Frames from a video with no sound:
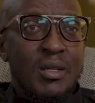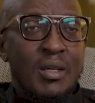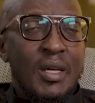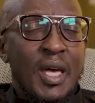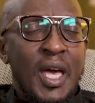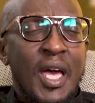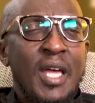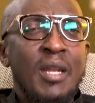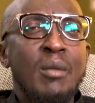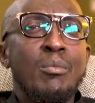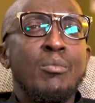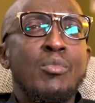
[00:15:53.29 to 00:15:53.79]

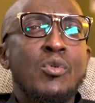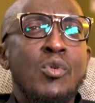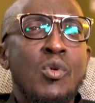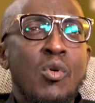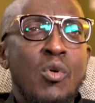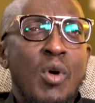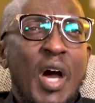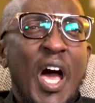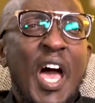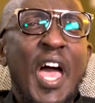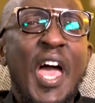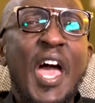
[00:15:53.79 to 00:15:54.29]
And
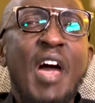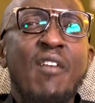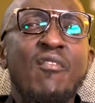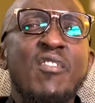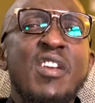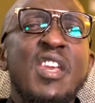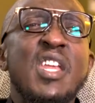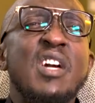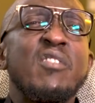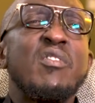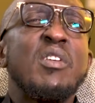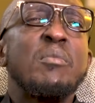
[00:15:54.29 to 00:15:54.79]
bro, I have
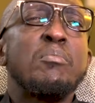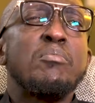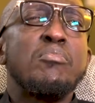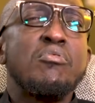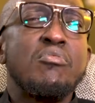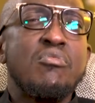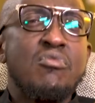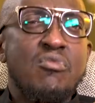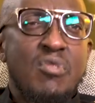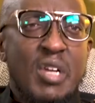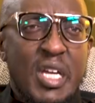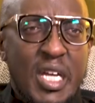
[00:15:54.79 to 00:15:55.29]
never
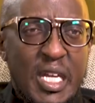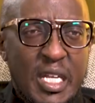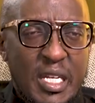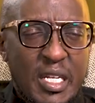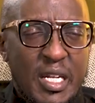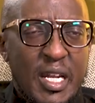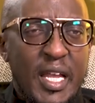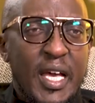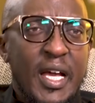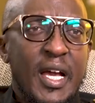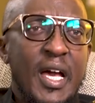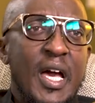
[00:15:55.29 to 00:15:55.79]
prayed
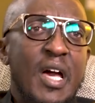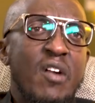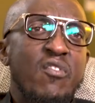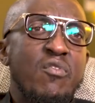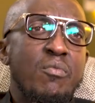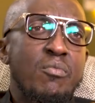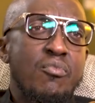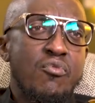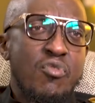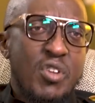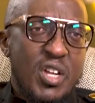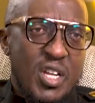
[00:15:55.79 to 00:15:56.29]
like I have
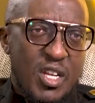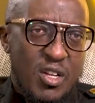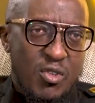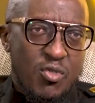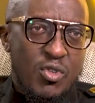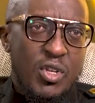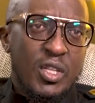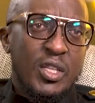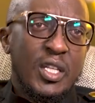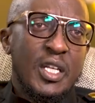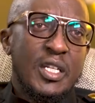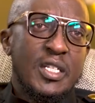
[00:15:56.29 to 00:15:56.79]
prayed
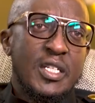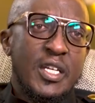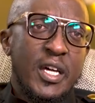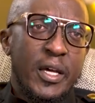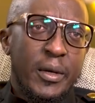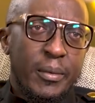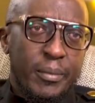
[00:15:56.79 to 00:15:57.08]
during that time.